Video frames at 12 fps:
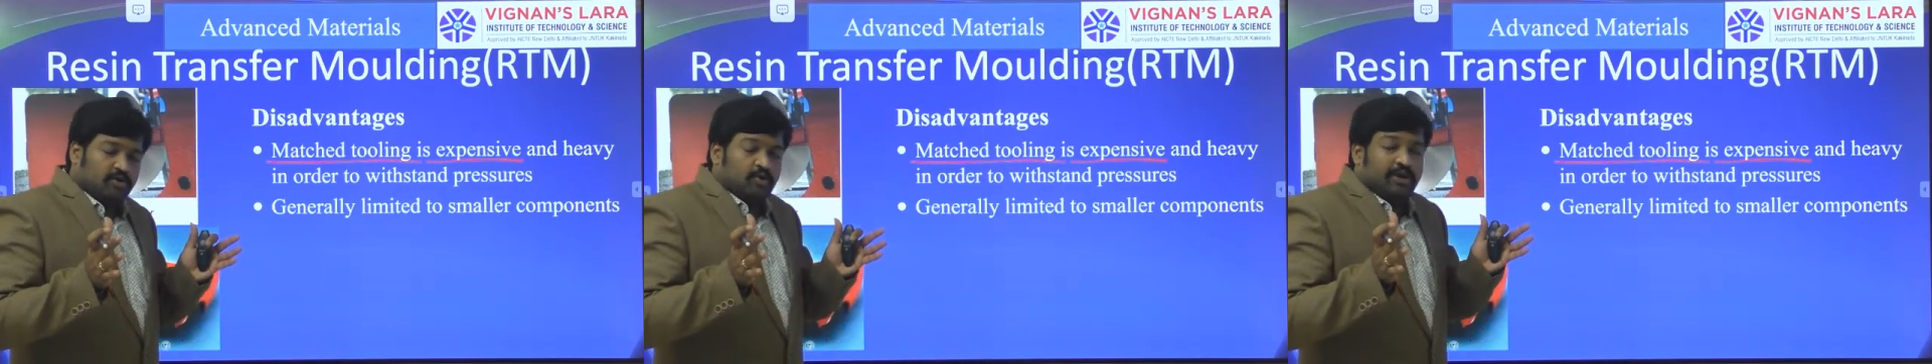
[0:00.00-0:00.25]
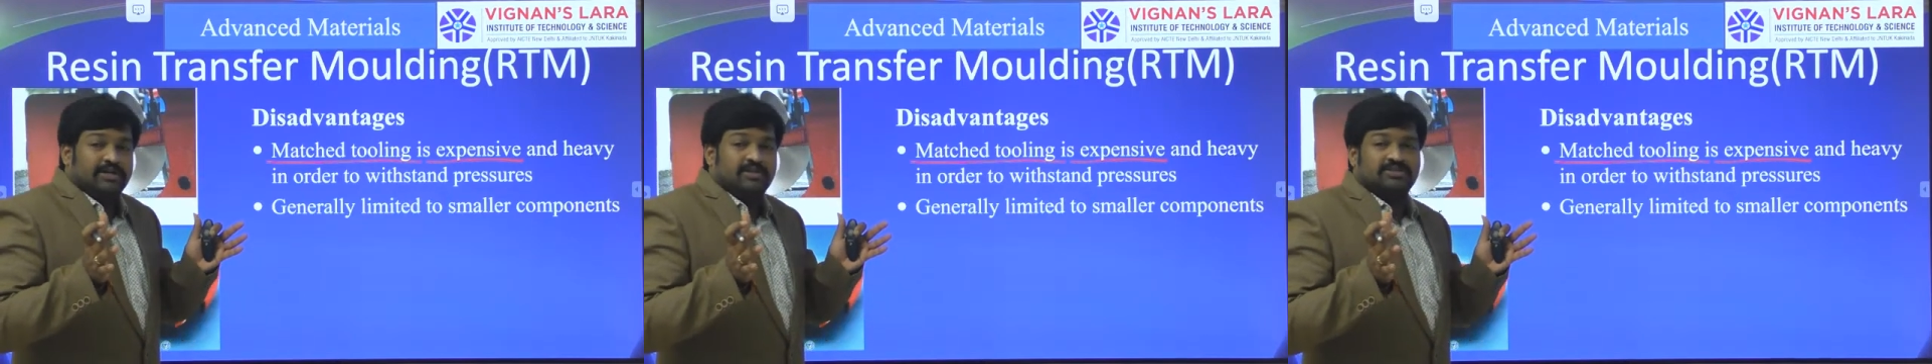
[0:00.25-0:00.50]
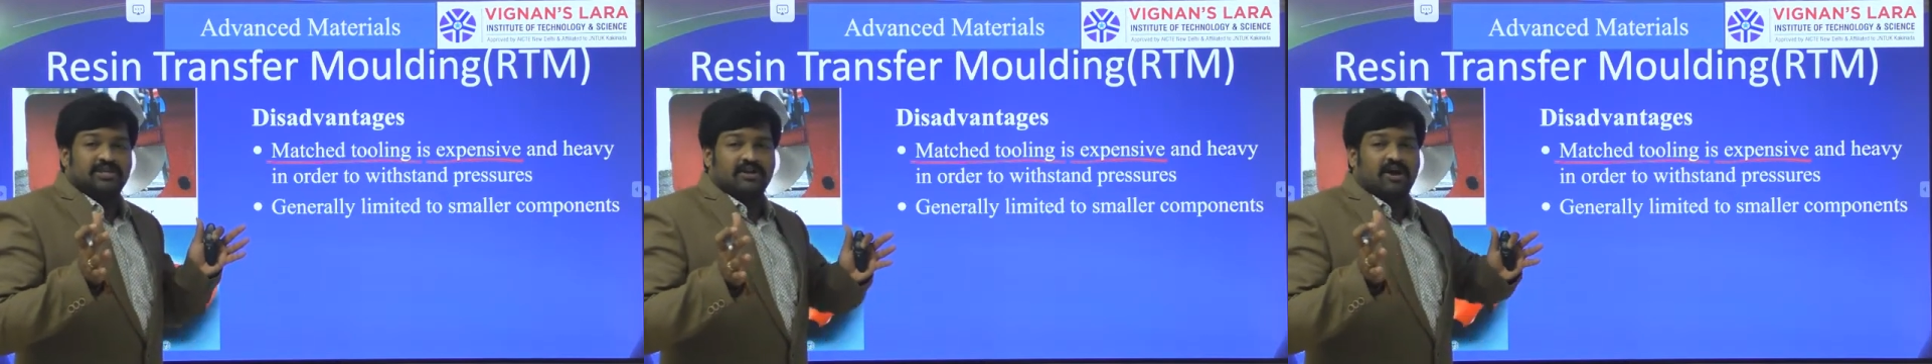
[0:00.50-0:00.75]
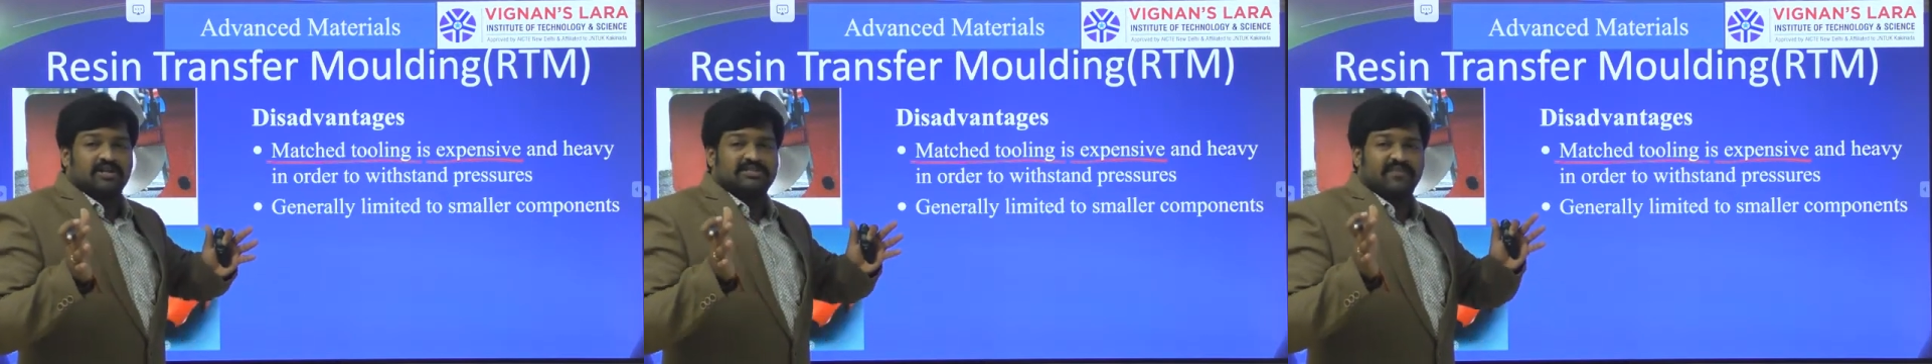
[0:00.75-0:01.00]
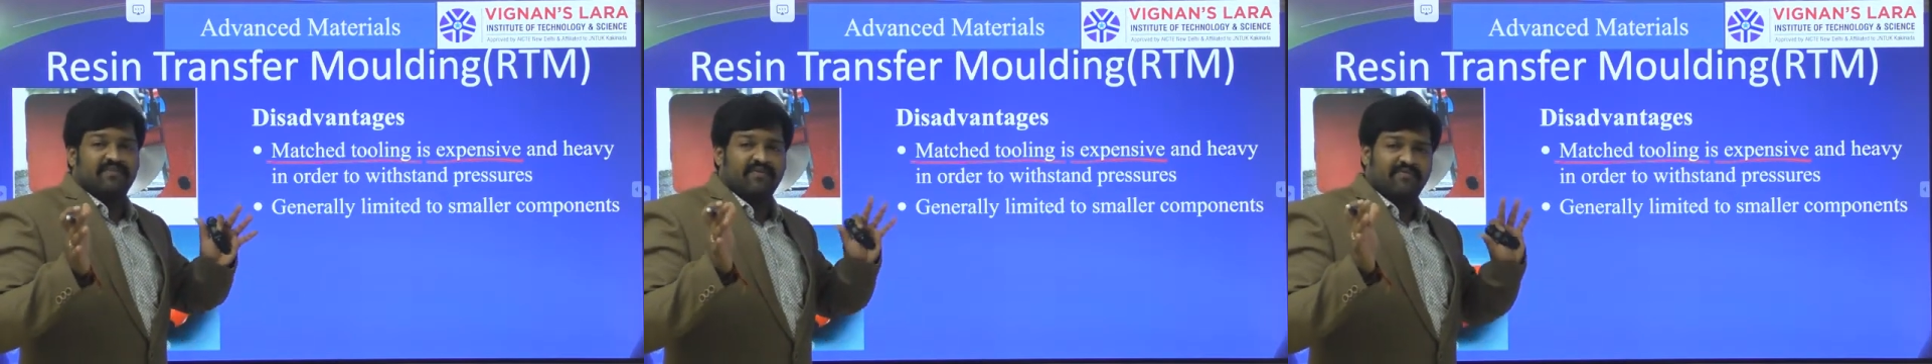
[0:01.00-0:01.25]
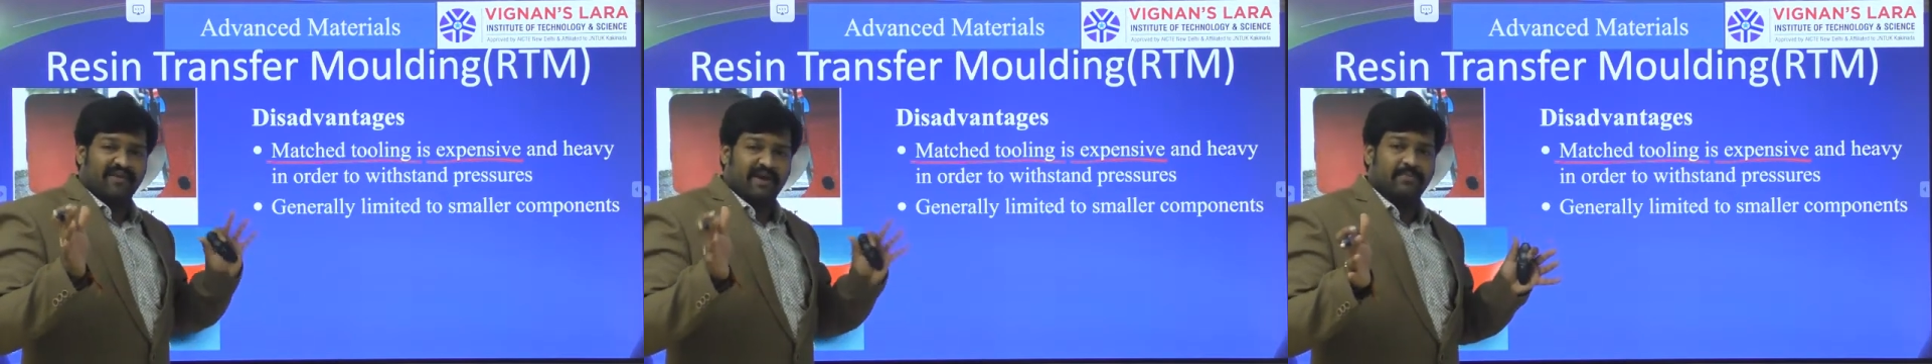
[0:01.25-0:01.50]
reduce the cost of
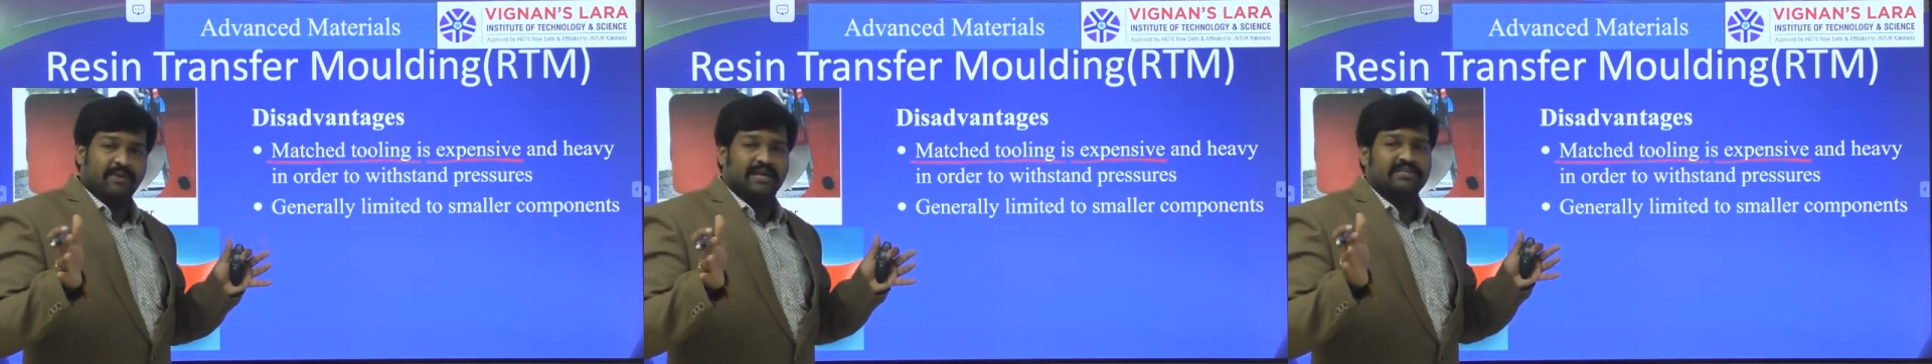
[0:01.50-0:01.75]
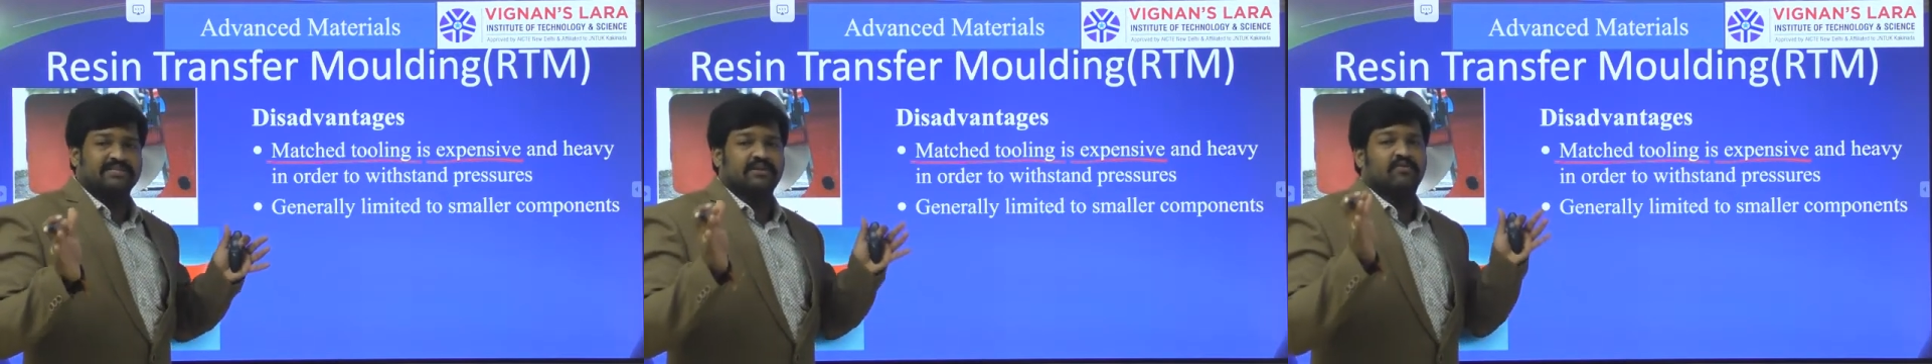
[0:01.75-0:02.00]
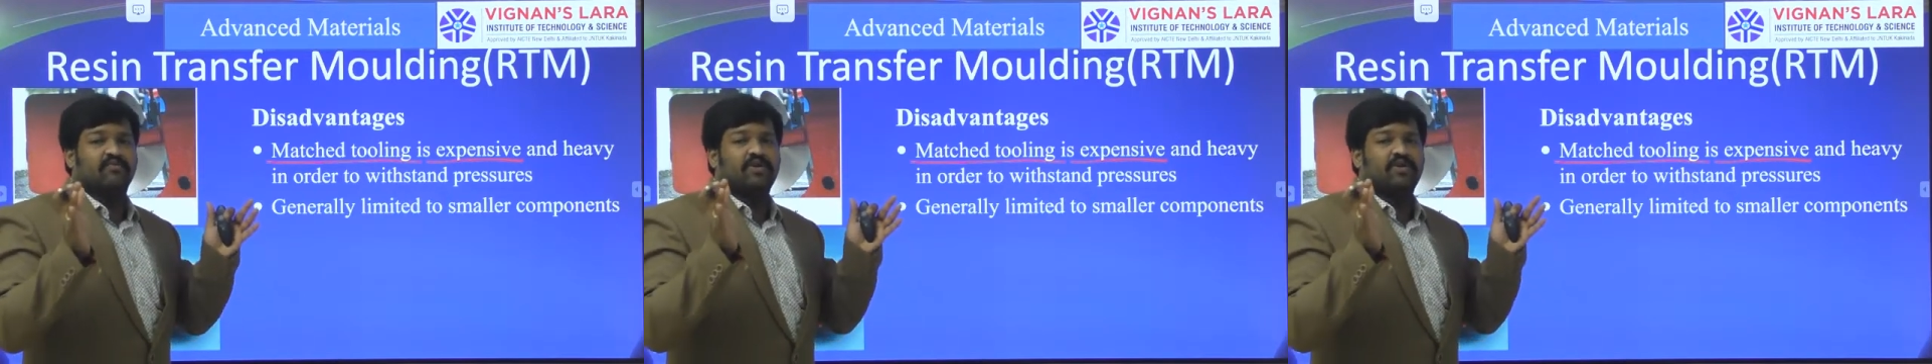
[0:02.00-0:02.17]
our fabrication,